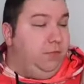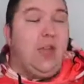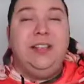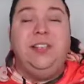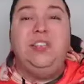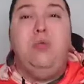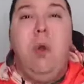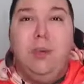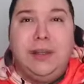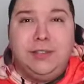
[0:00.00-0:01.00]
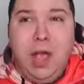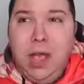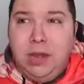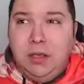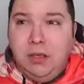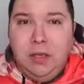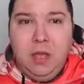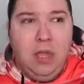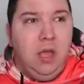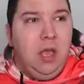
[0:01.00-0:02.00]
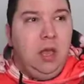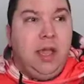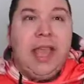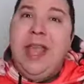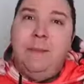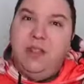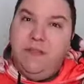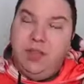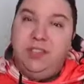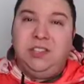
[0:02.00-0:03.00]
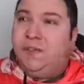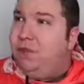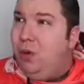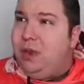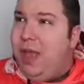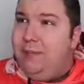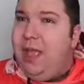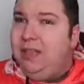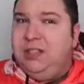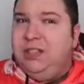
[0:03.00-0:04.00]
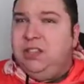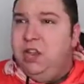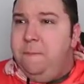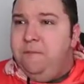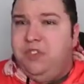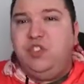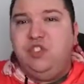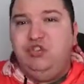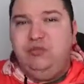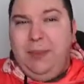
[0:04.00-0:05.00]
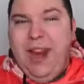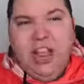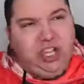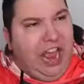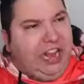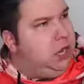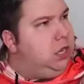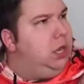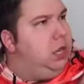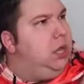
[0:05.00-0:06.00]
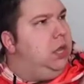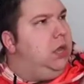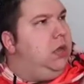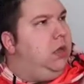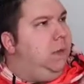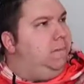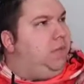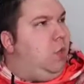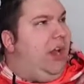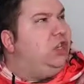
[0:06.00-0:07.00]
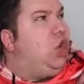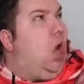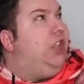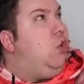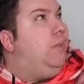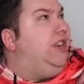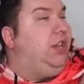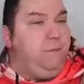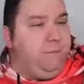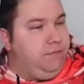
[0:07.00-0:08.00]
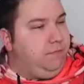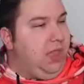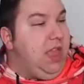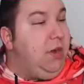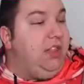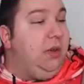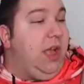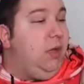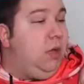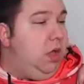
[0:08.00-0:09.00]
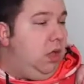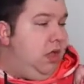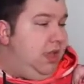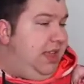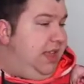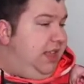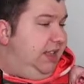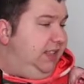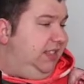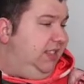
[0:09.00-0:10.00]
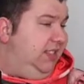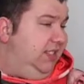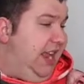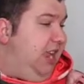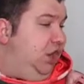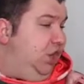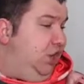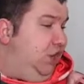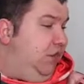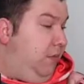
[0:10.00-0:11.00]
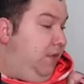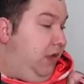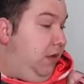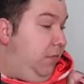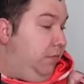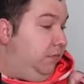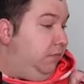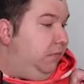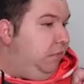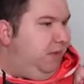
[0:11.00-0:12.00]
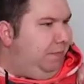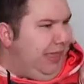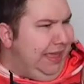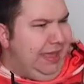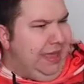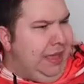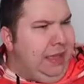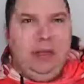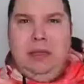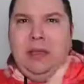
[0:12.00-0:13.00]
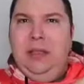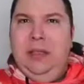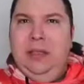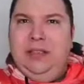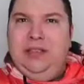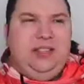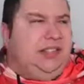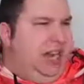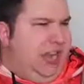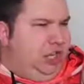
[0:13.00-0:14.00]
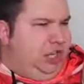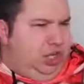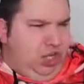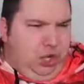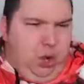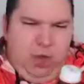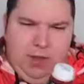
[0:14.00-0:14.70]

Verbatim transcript: You guys, it's so cold outside. Like, I can't believe it. This is Florida. I'm like, this is discrimination. Where's Colin Corporate? Anyways, we got Stink two, the movie, with Pig. Stink two.